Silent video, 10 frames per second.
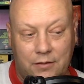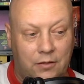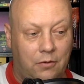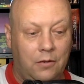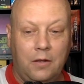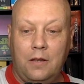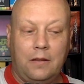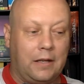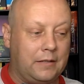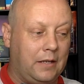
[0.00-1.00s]
So,
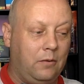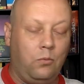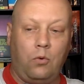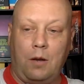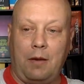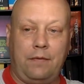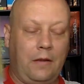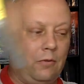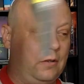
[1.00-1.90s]
like I said, one of my favorite